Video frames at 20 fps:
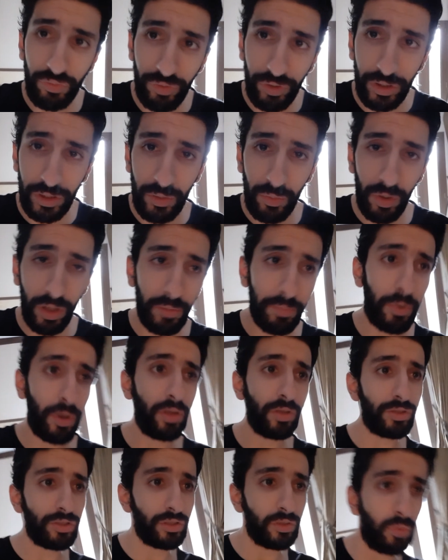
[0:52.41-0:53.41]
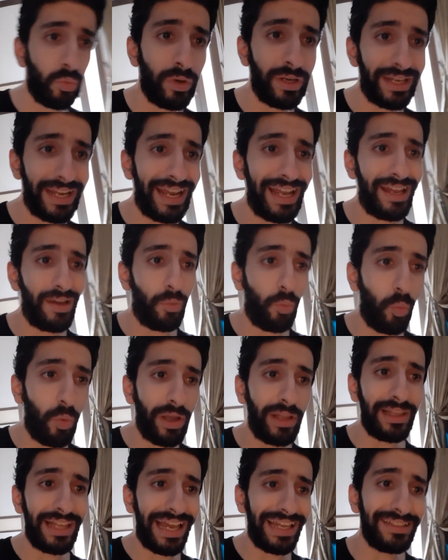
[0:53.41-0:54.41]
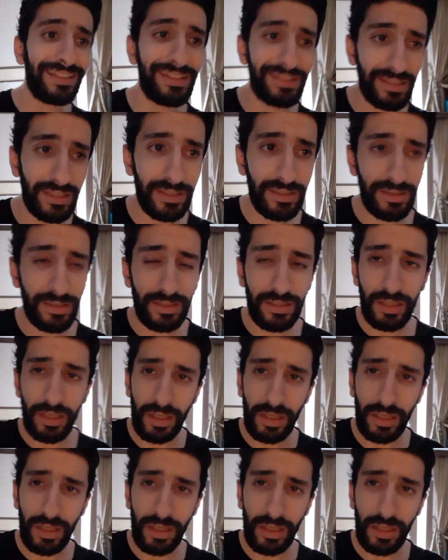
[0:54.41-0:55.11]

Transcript: really well polished and well edited.